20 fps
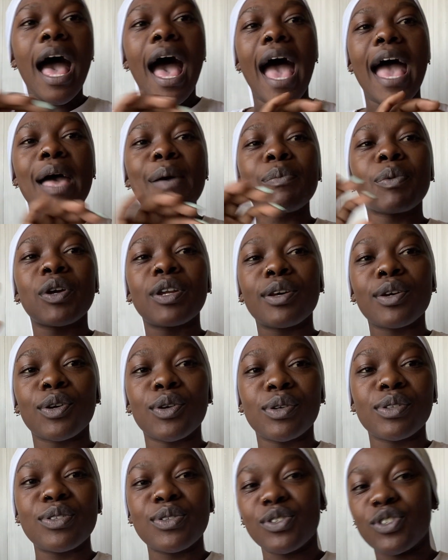I am gonna
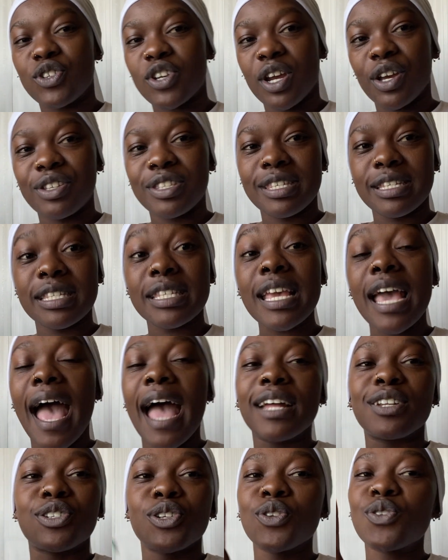go to Dragon City.
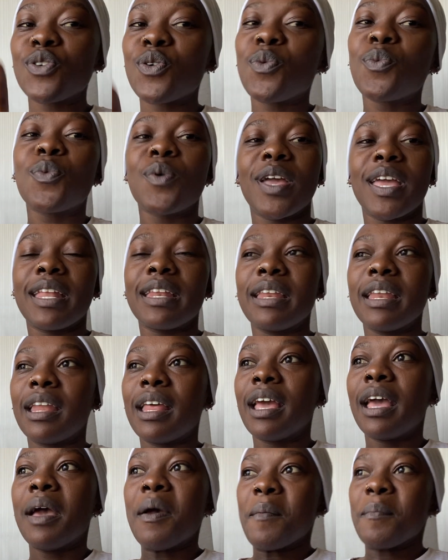I don't know when,
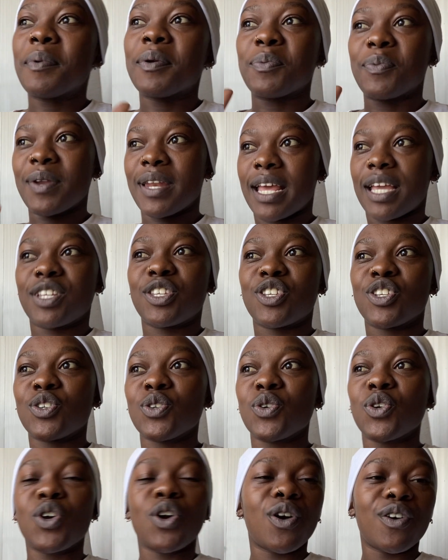but when I
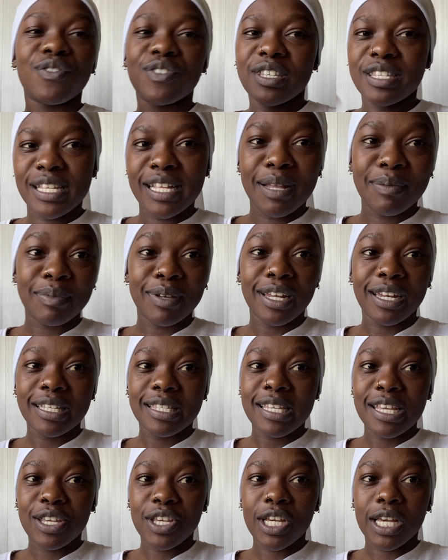do, obviously I'm gonna
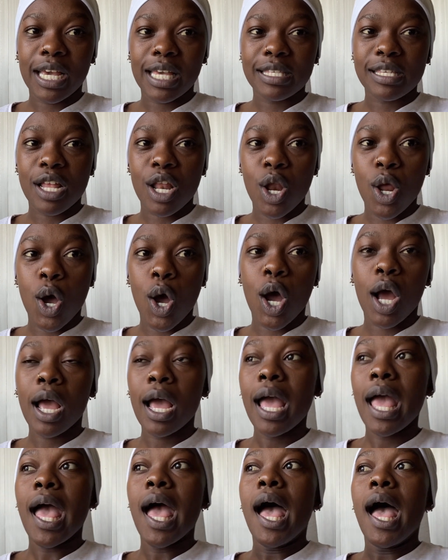take you guys along.
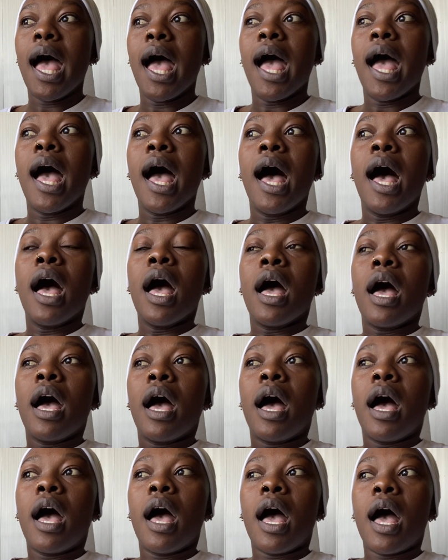
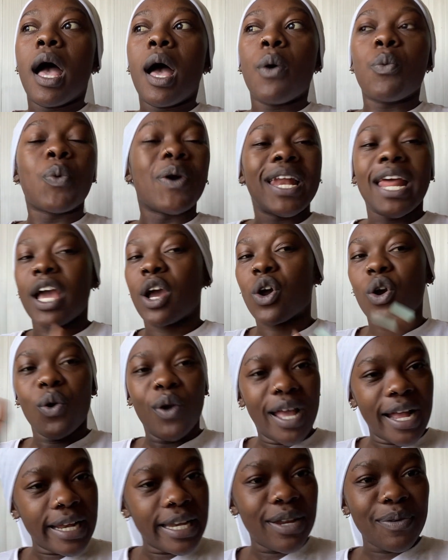When I go
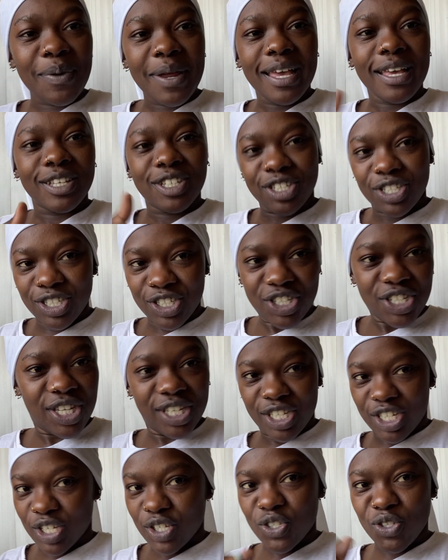anywhere,
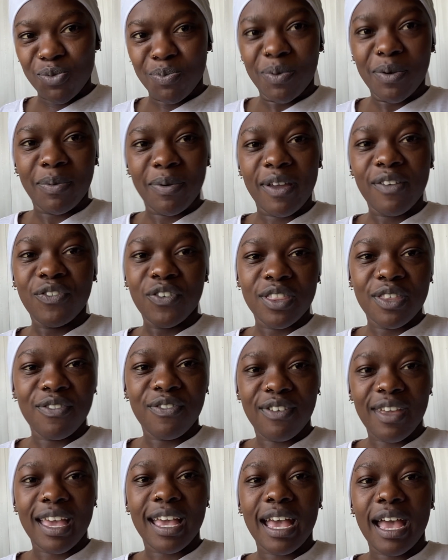just to prepare for the
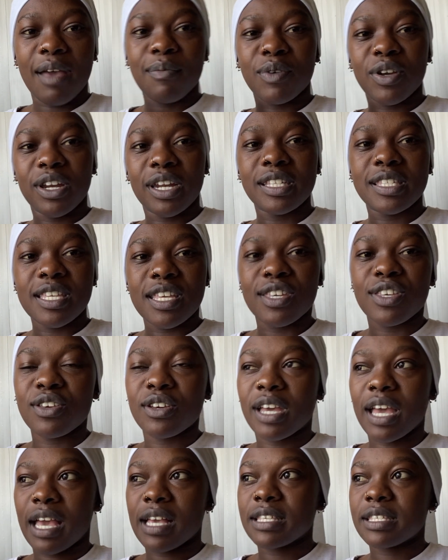VEC, I'm gonna take you
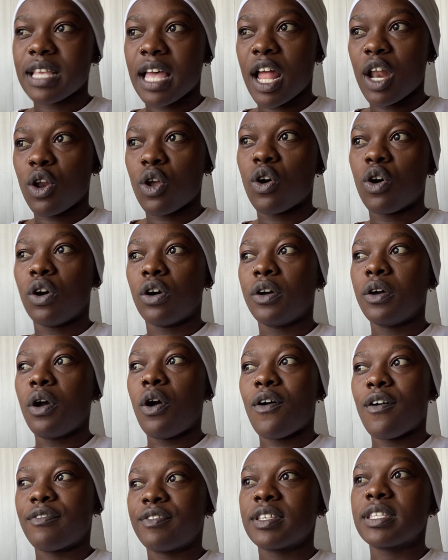guys along,
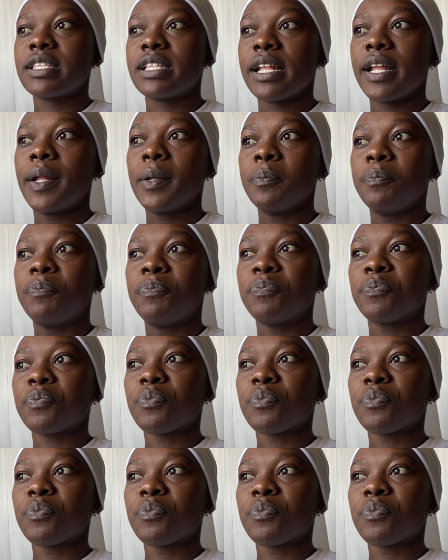obviously.